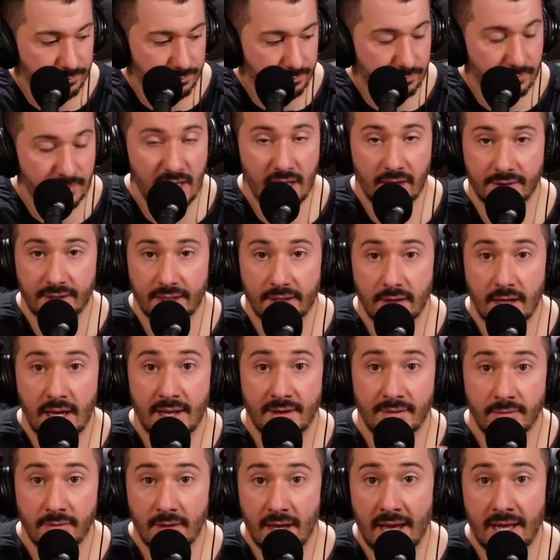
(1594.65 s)
Nailed it.
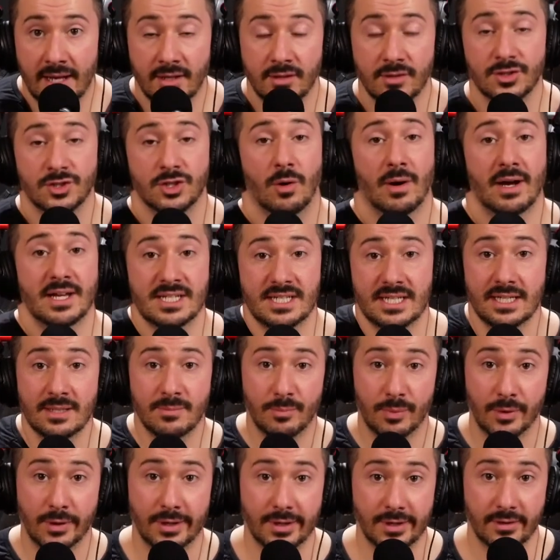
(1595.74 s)
And so I did
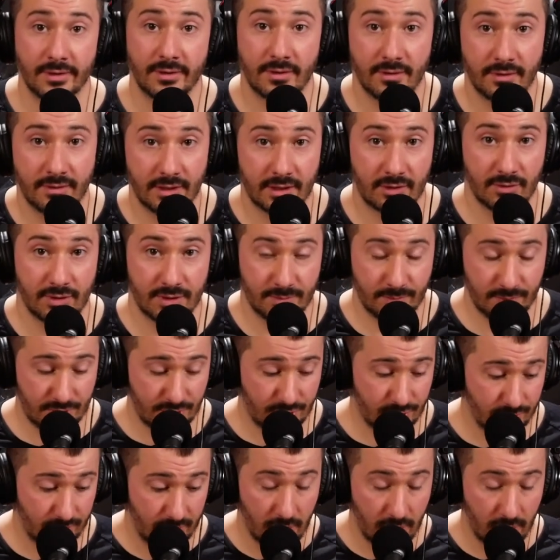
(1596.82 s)
put the Christmas tree,